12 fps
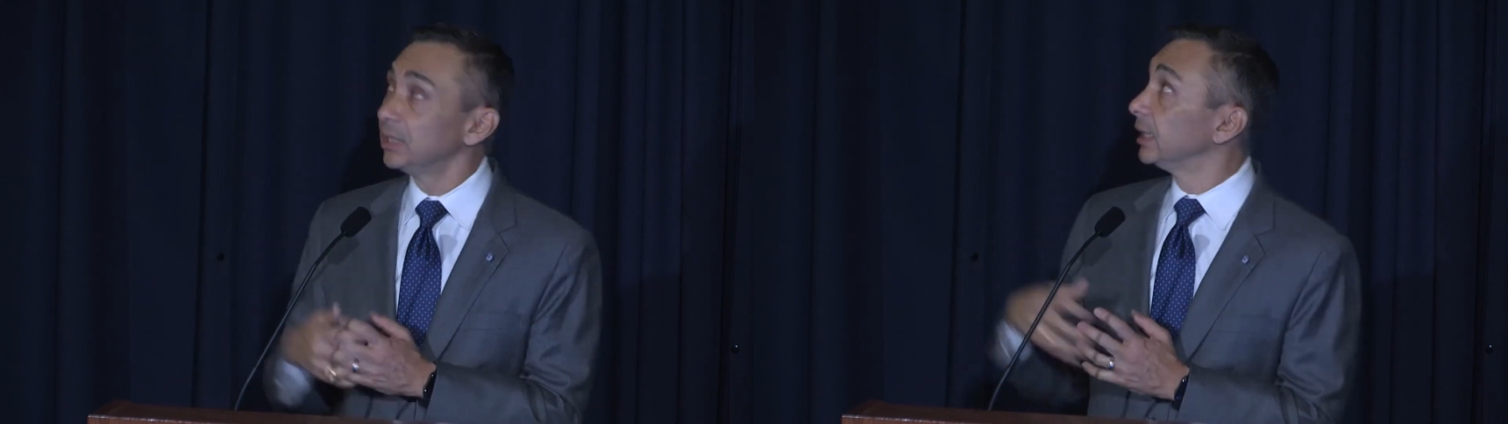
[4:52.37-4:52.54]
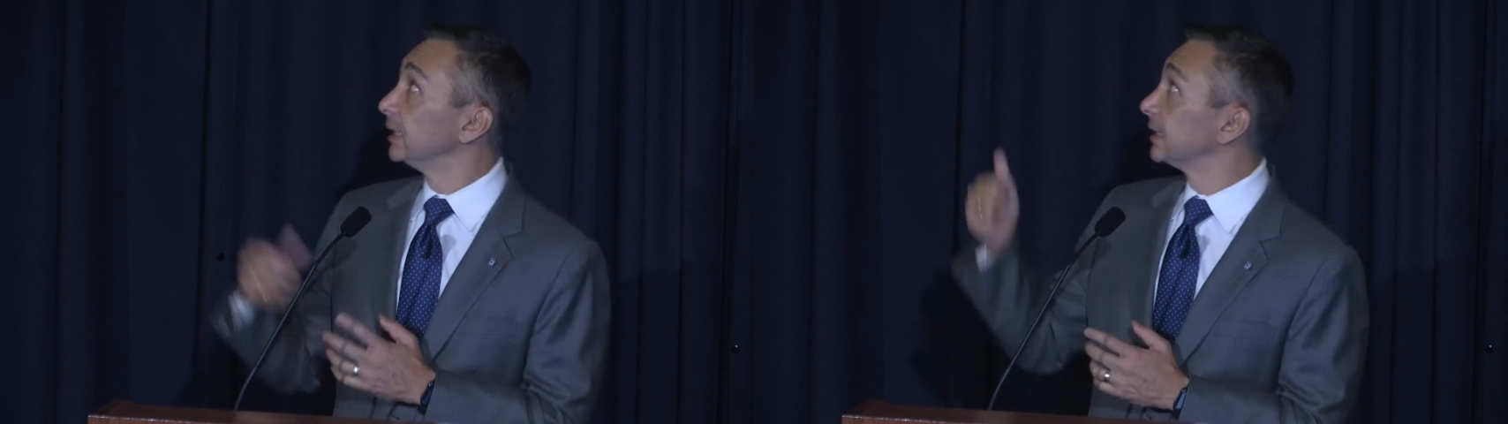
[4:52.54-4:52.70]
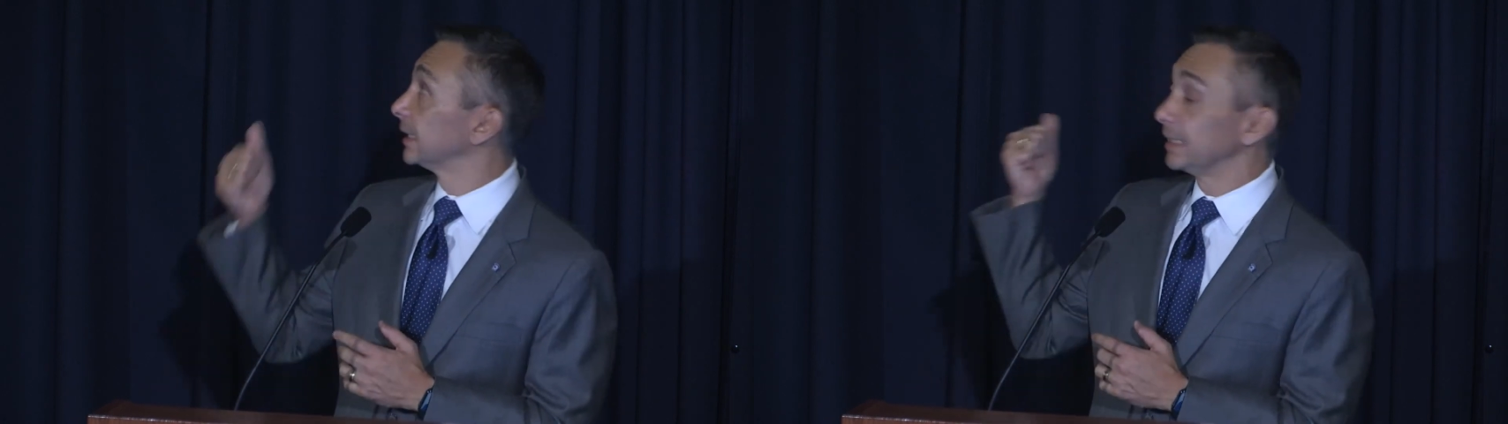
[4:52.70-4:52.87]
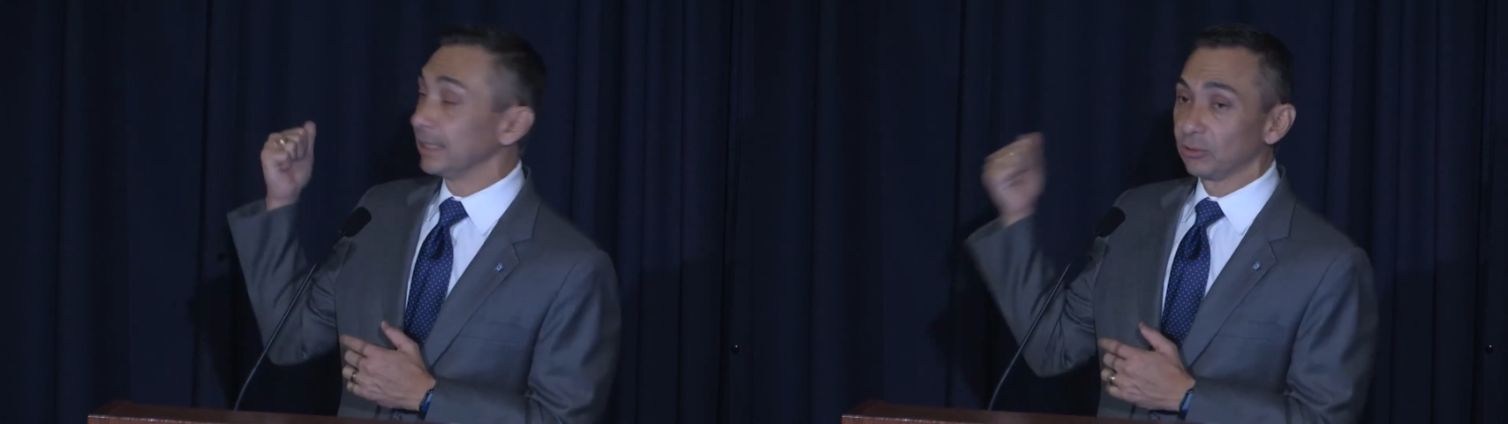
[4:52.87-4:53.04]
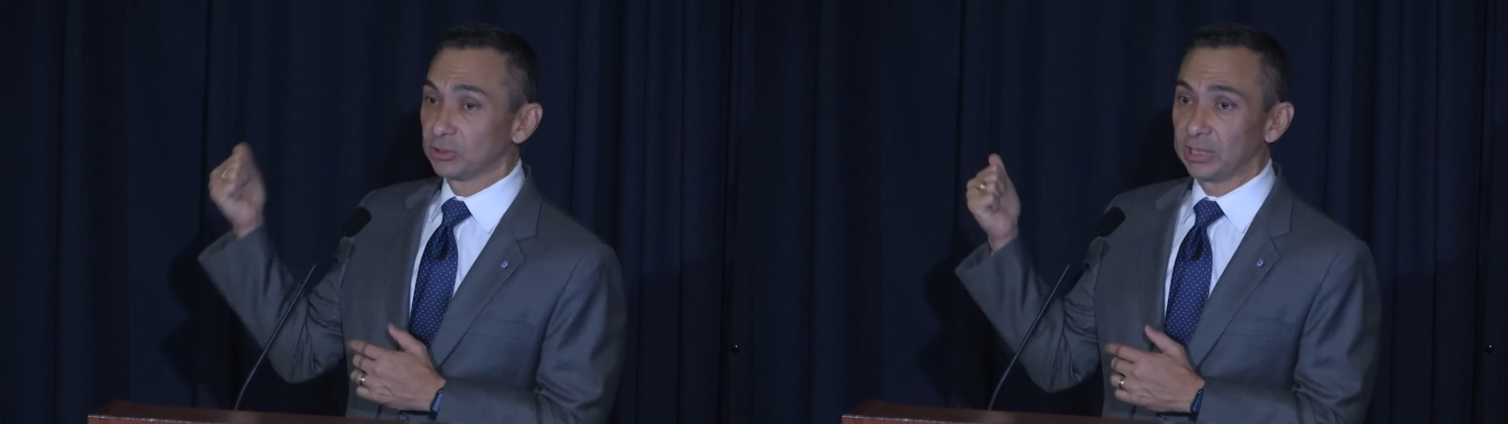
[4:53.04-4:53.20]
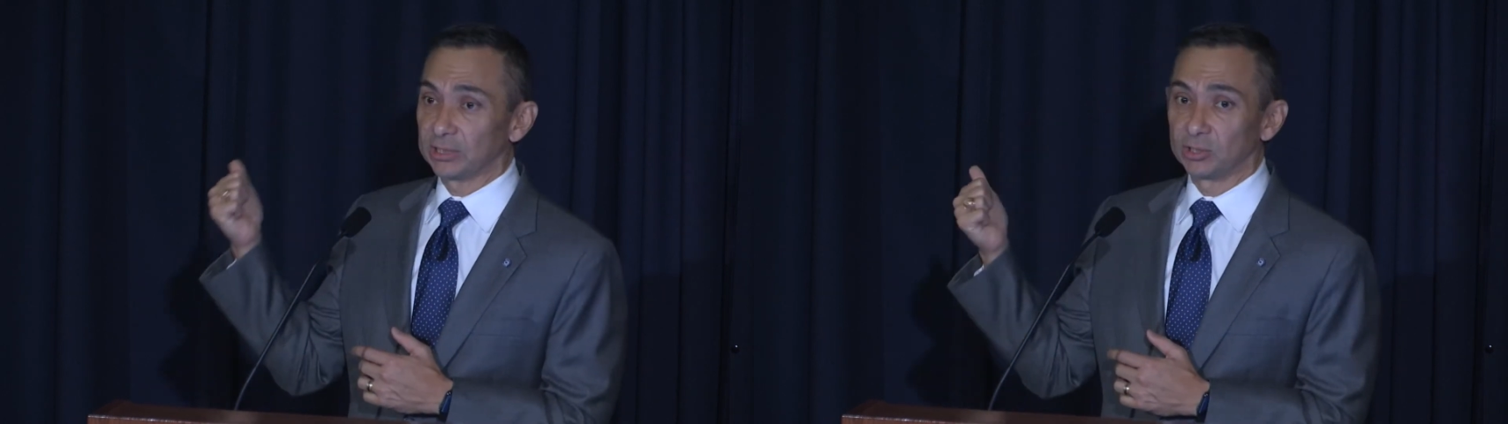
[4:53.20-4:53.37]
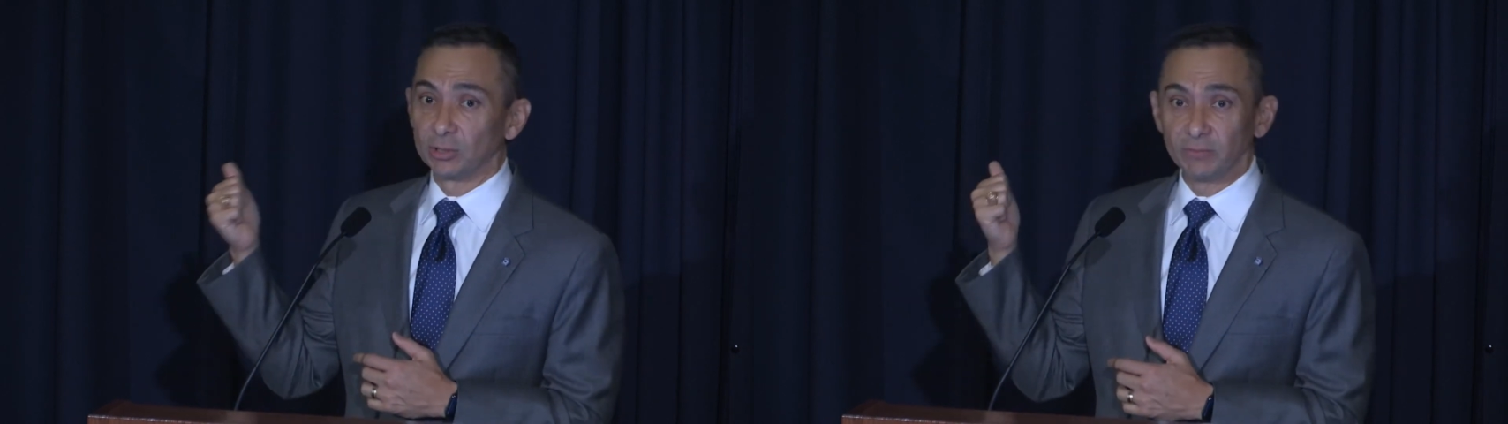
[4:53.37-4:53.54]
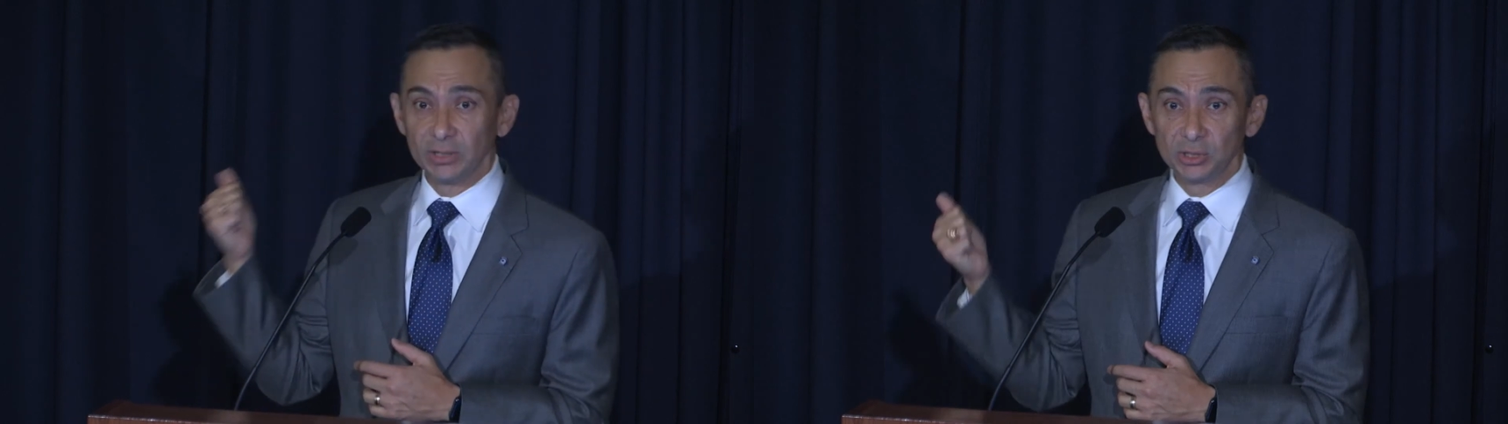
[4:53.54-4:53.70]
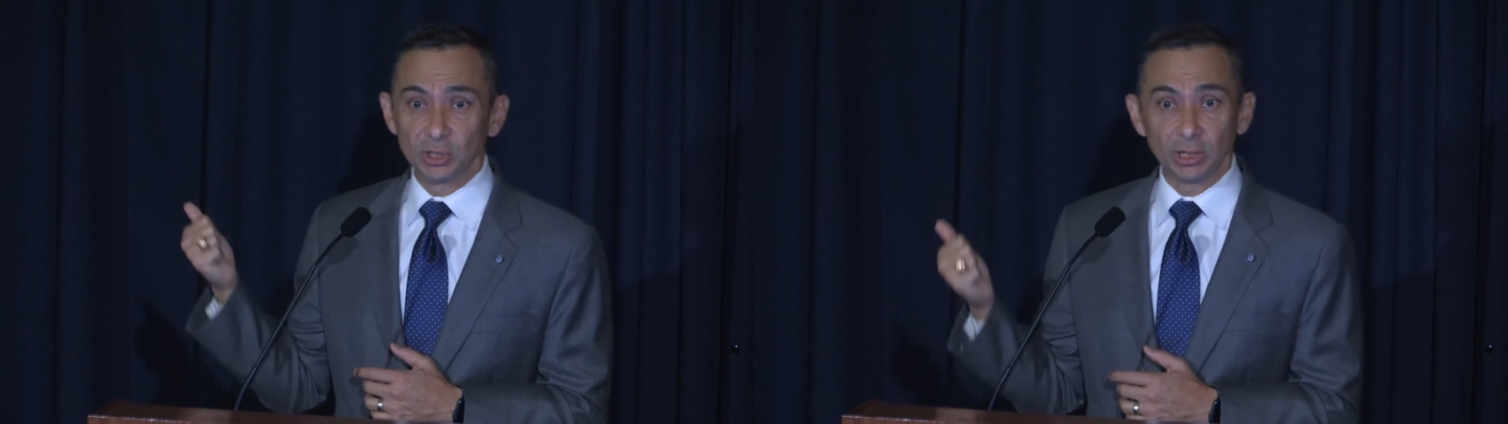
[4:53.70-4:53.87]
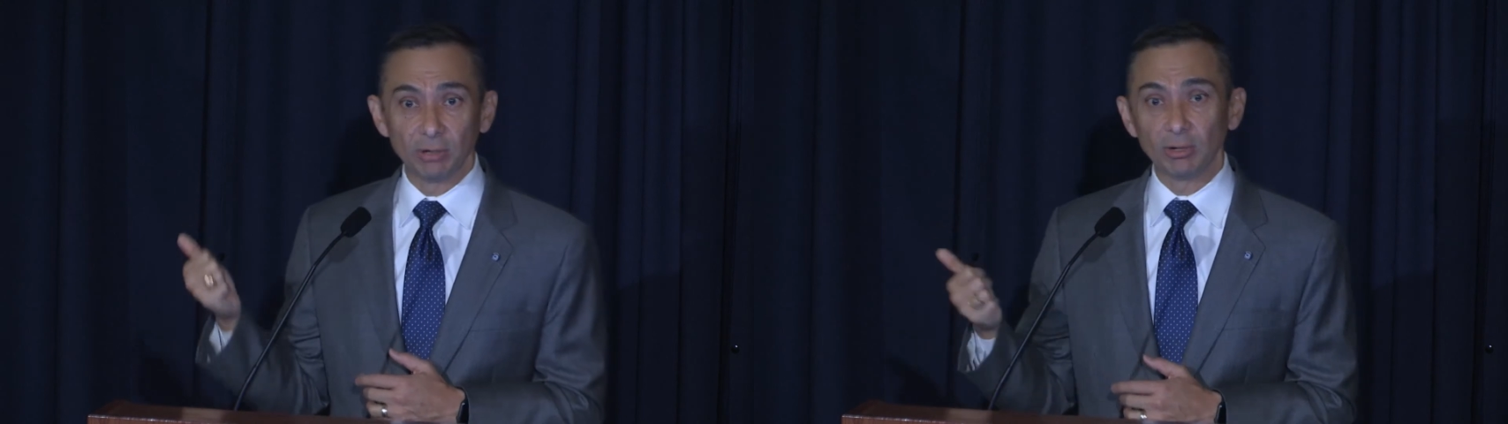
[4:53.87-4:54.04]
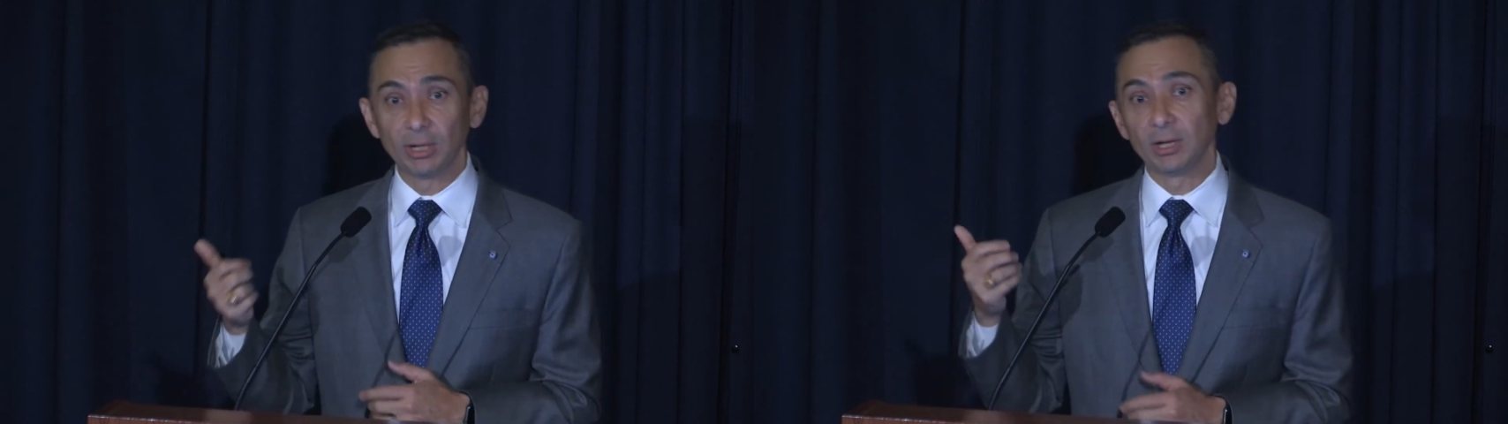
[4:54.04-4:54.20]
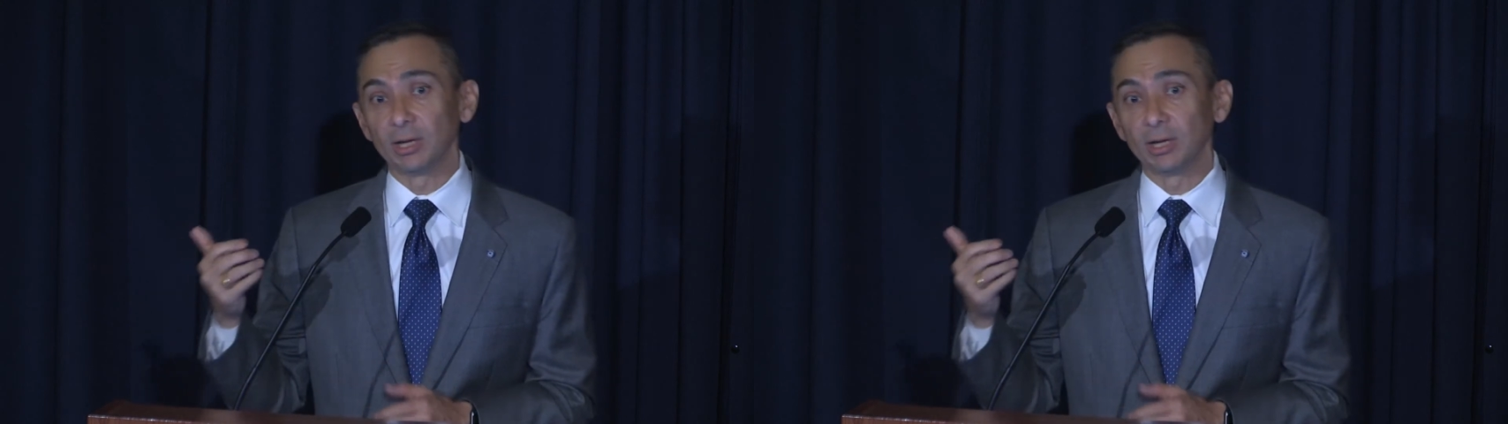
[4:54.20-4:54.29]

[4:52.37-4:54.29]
It's at the intersection of engineering